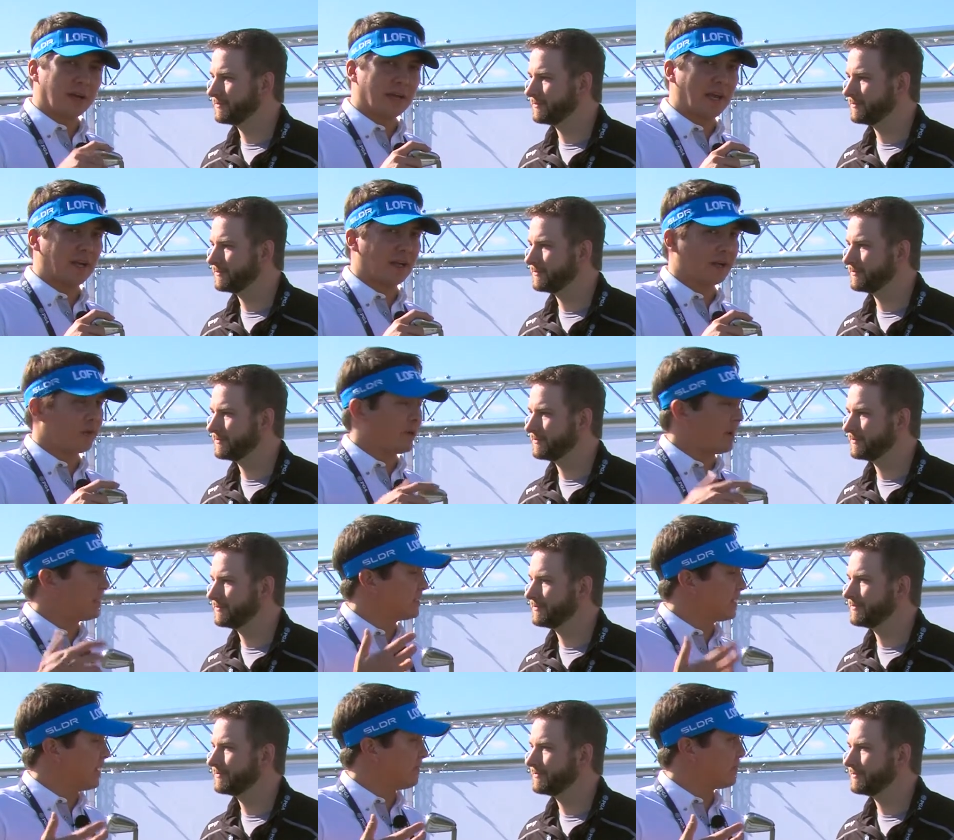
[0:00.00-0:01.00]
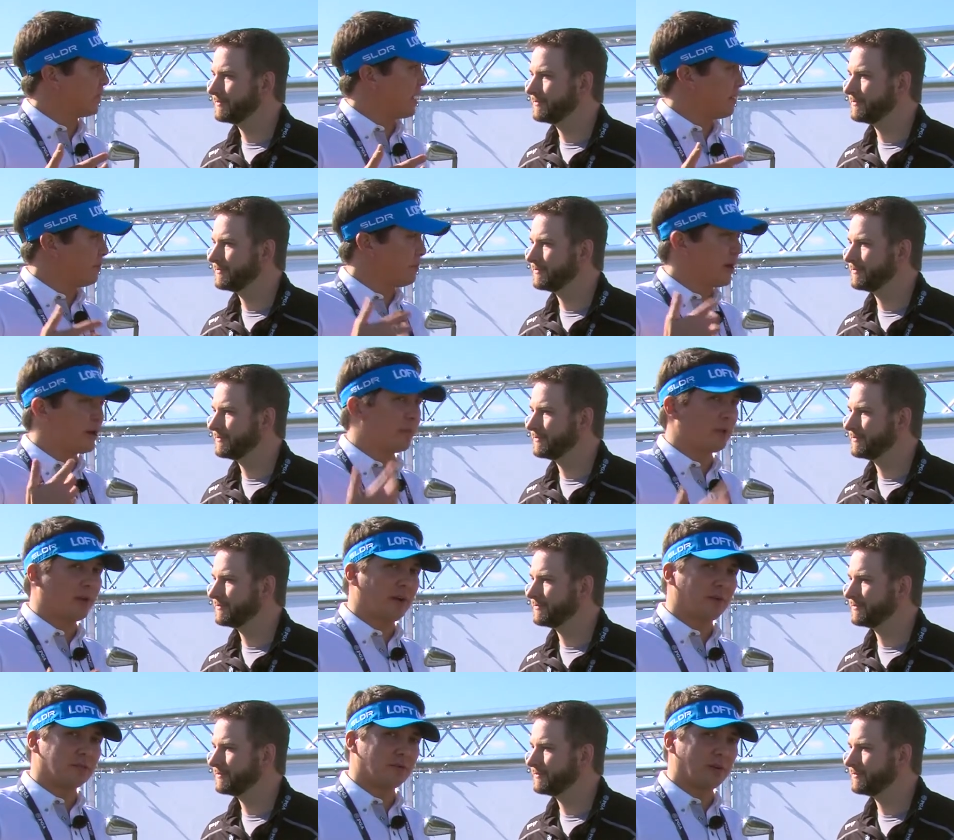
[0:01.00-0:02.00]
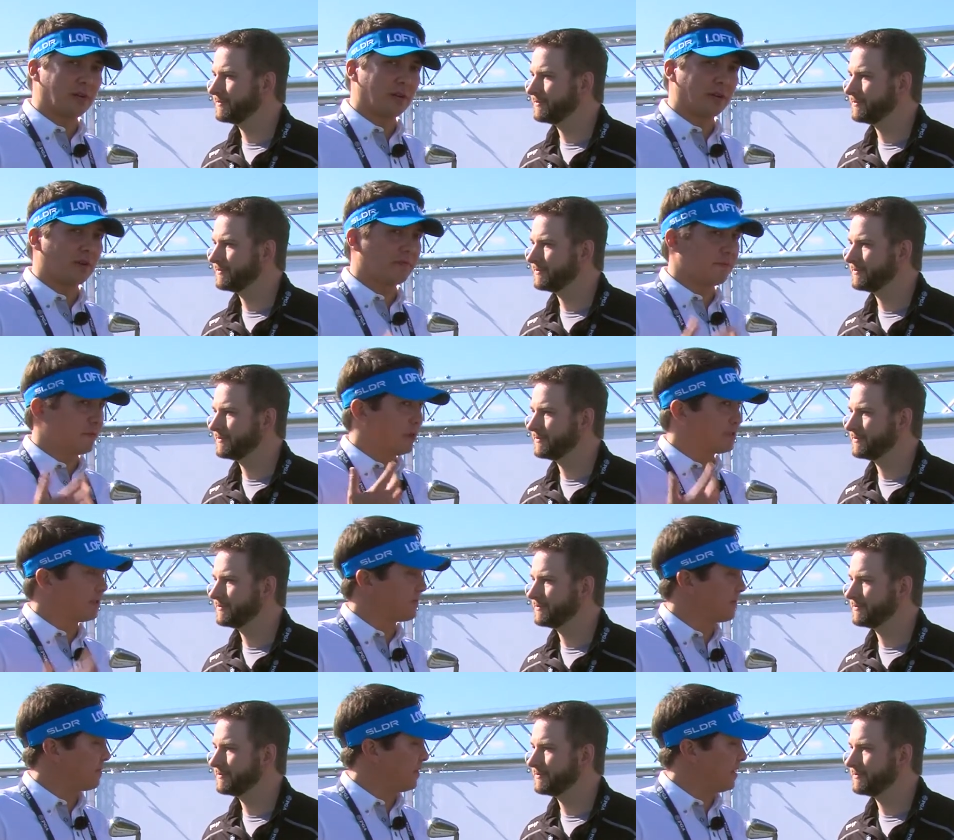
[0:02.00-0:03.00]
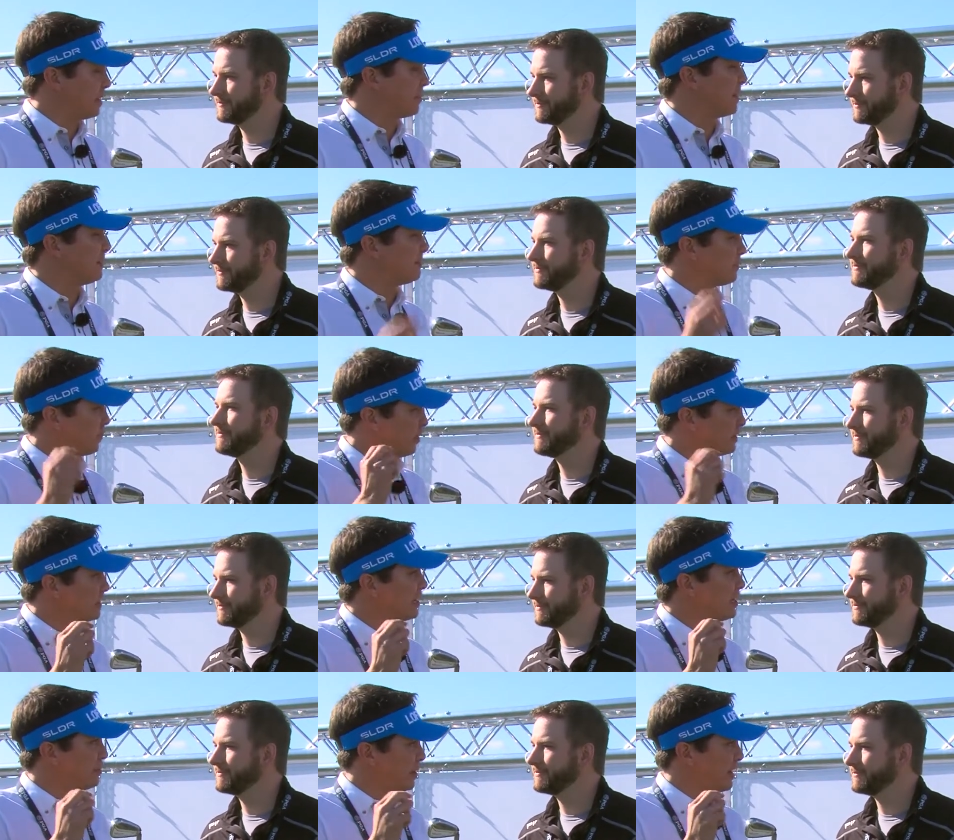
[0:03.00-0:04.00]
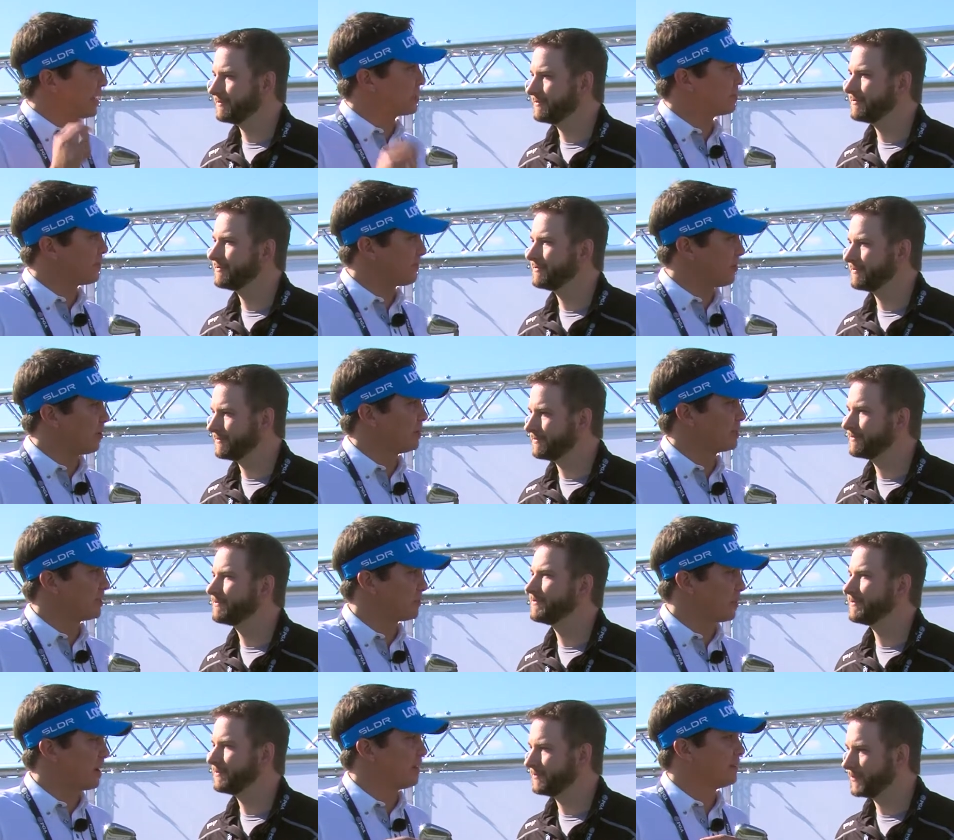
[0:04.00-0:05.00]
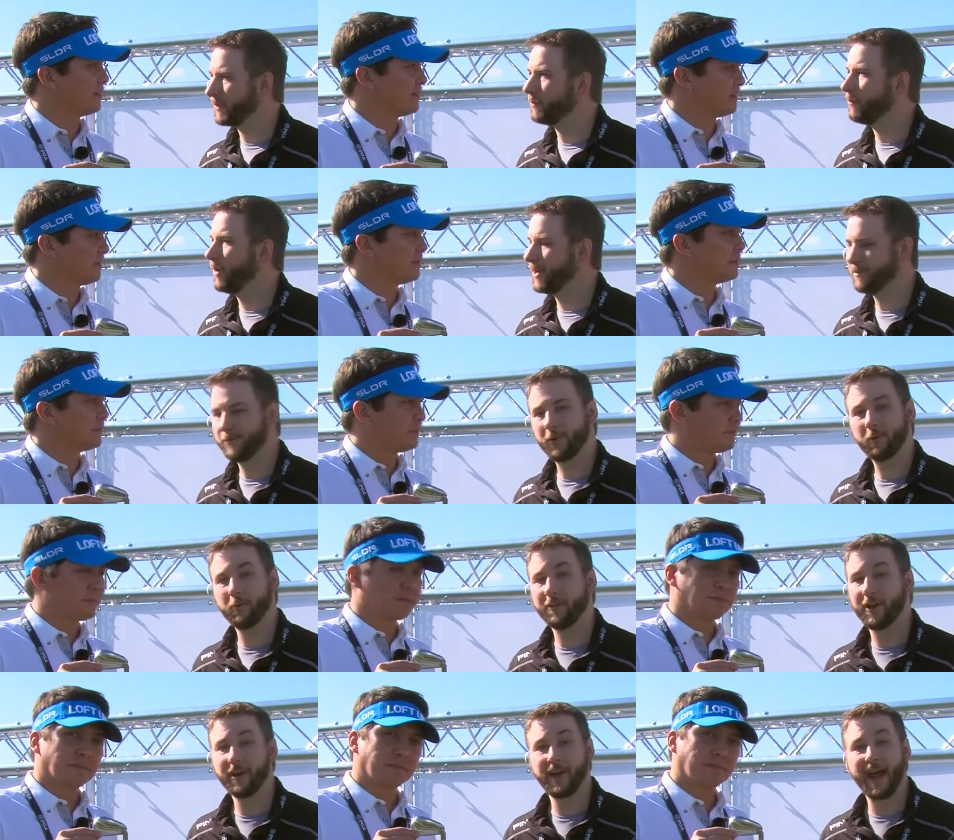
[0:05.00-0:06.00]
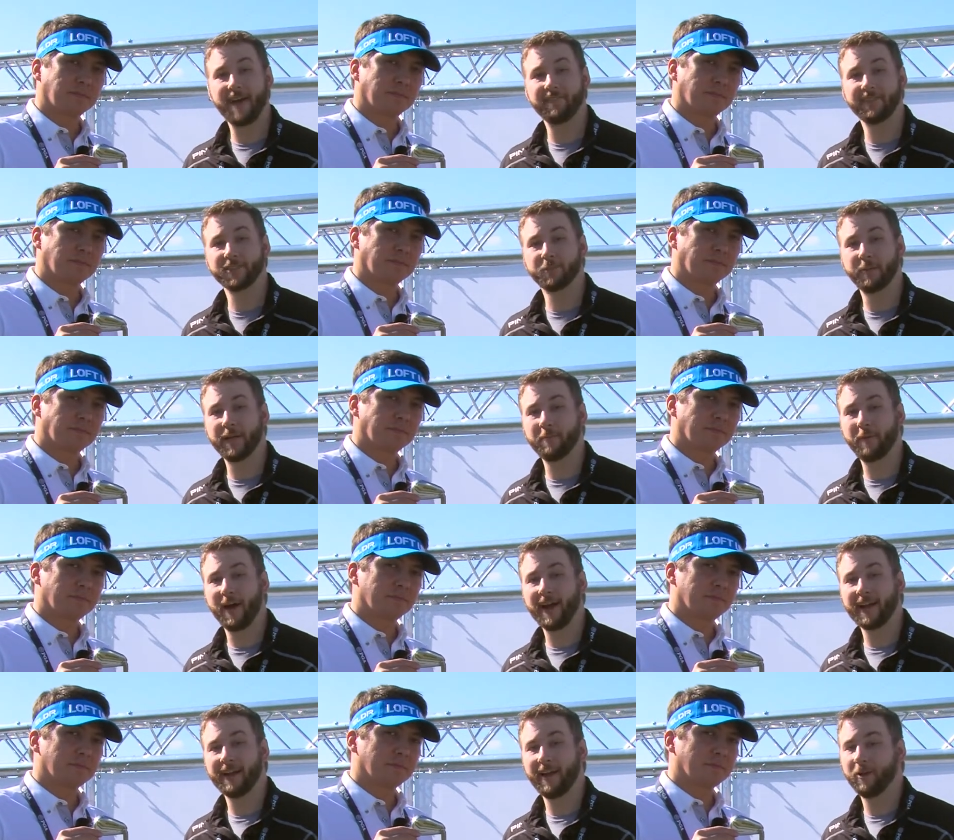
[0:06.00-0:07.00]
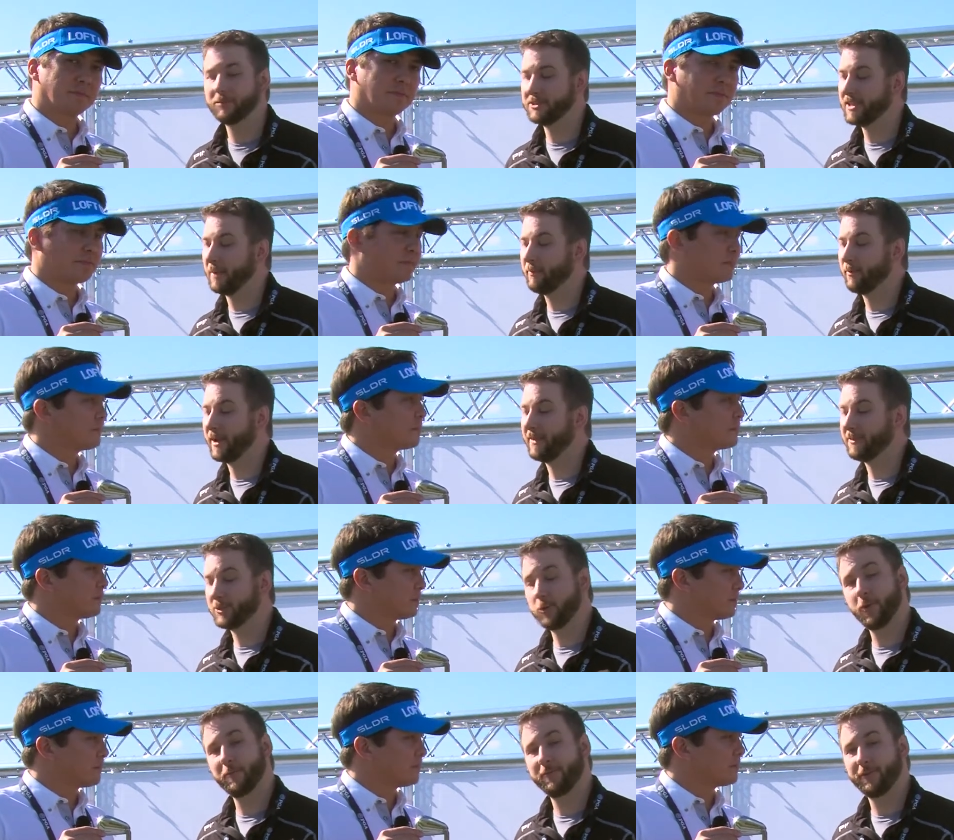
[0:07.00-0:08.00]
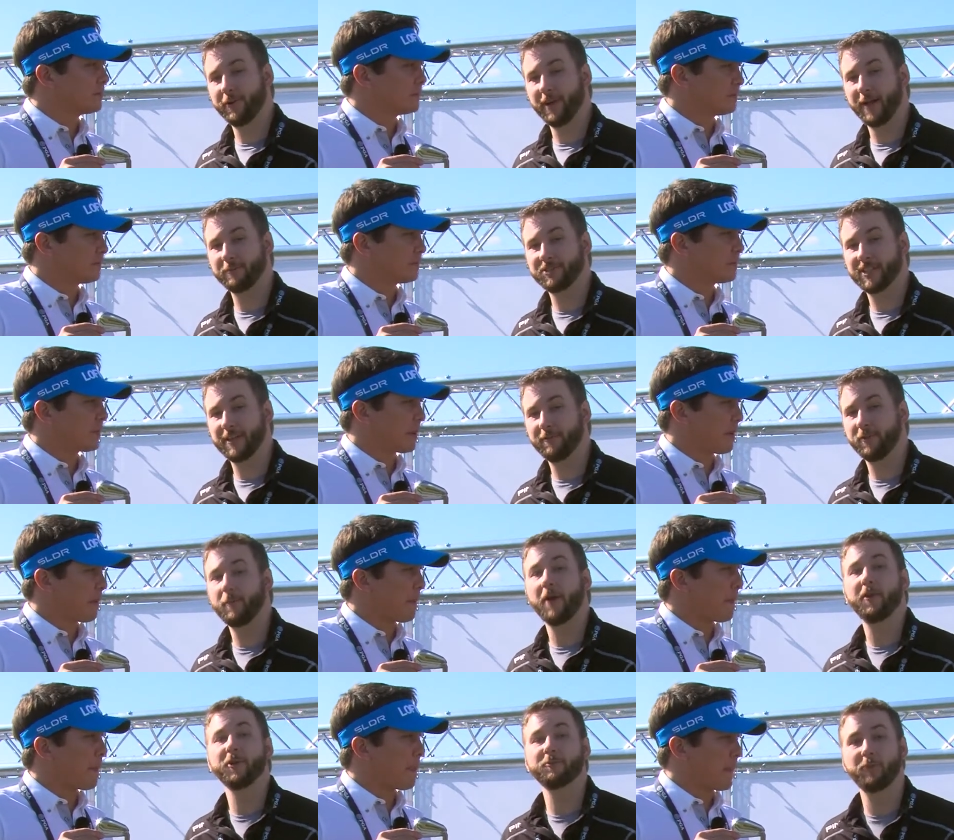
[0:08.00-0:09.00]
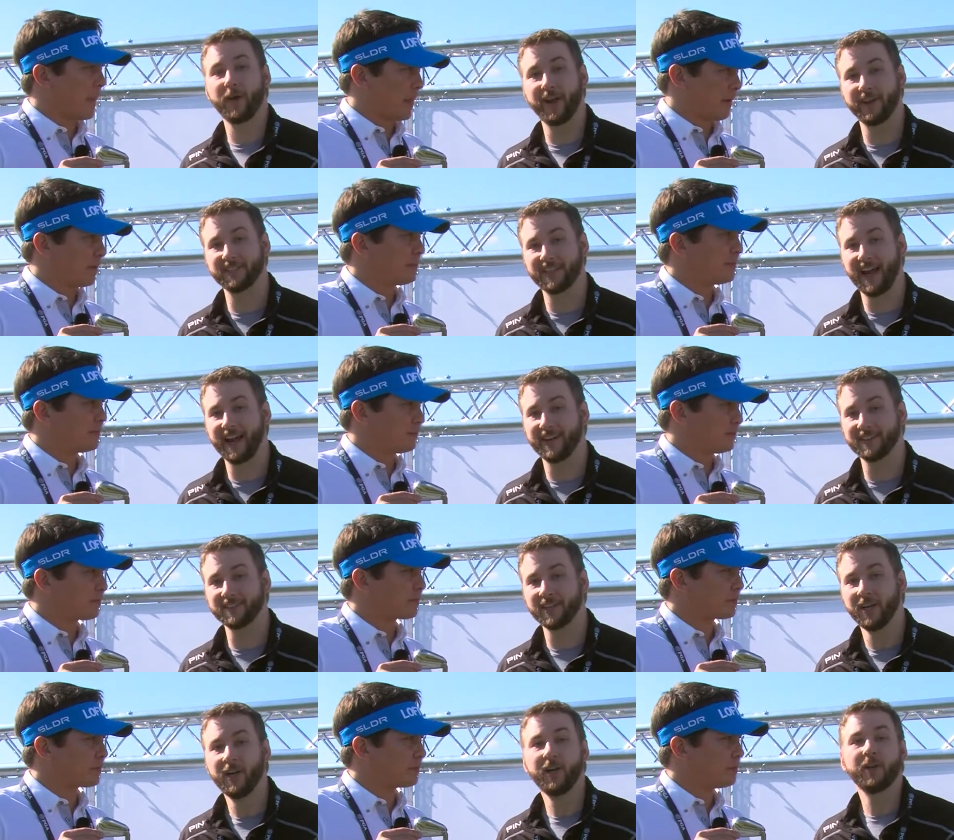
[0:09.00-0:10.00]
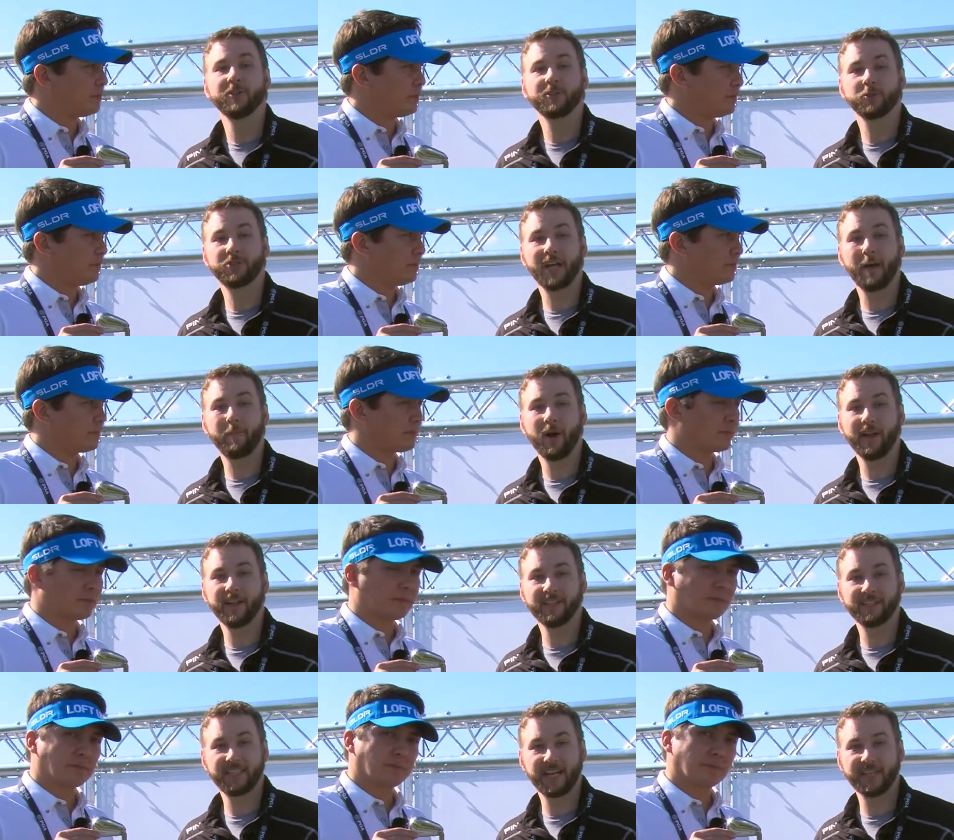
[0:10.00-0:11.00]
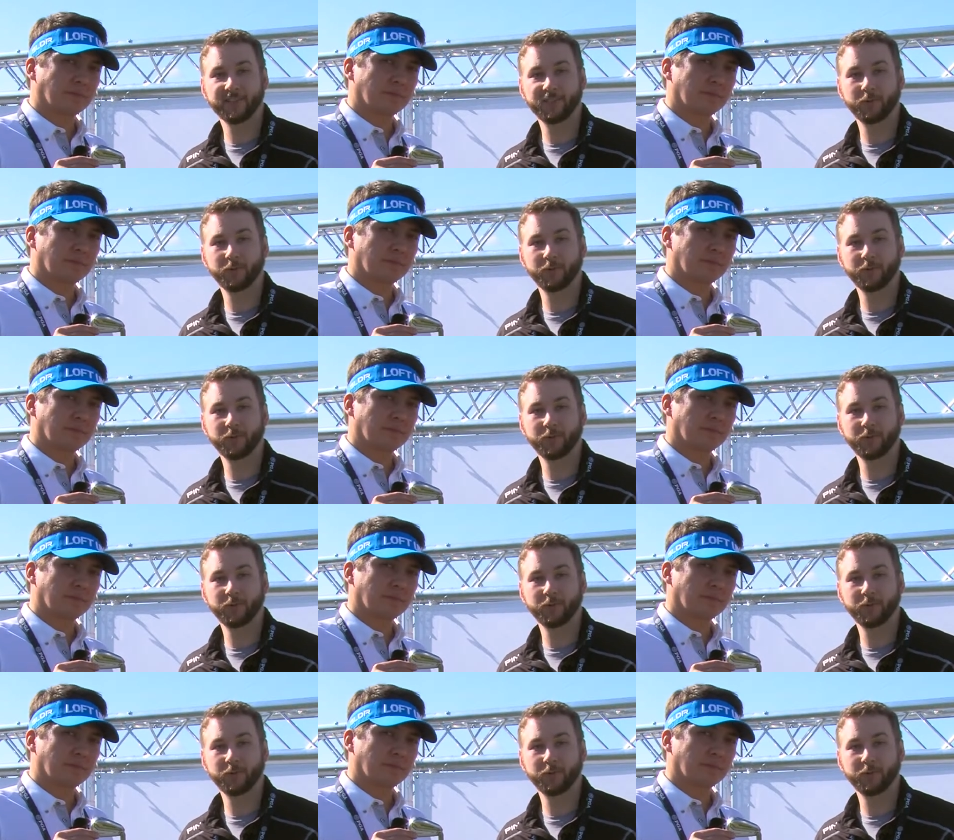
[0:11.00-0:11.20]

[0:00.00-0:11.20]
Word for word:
Speaker 1: Again, a great set for that better player who's really looking for, mostly for feel, but wants a little bit extra performance as well.
Speaker 2: Wonderful. Well, there you have it. The Speed Pocket helps separate the Tour Preferred MC from other players' irons. So stop on into Second